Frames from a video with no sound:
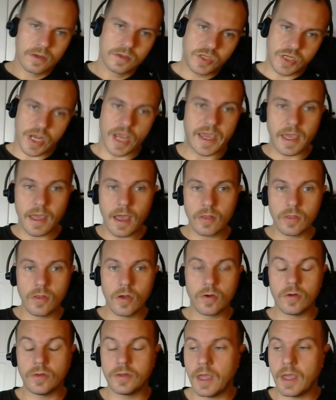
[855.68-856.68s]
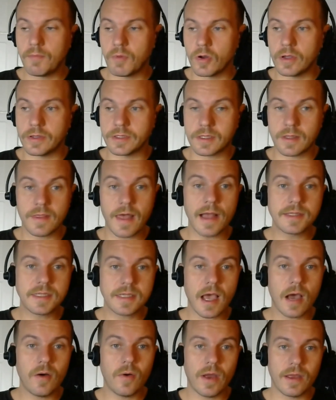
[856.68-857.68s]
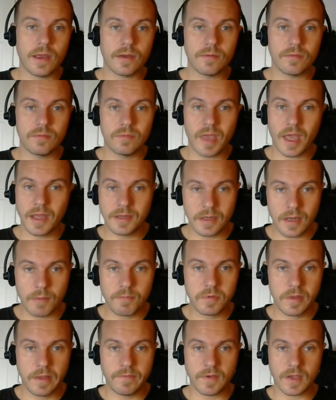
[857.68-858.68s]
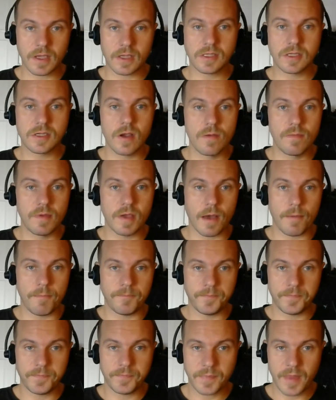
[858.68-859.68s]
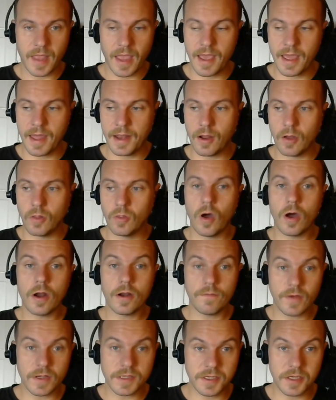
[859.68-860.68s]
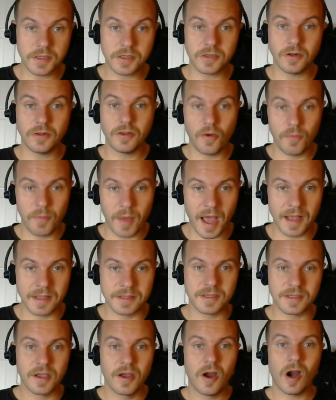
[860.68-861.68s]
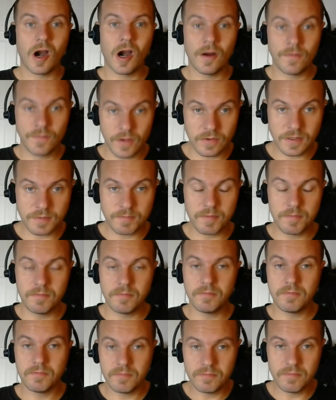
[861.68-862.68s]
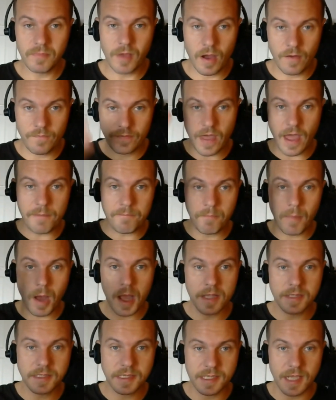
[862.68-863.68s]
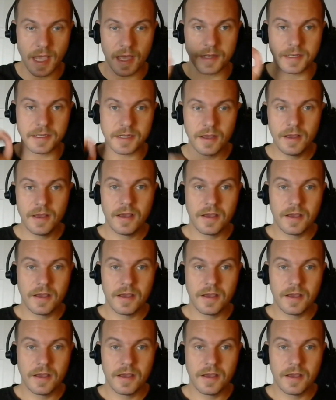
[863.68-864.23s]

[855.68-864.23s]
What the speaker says: checking out local neighborhoods, and that's how I ended up living in Serbia. And a lot of us digital nomads are of that mindset,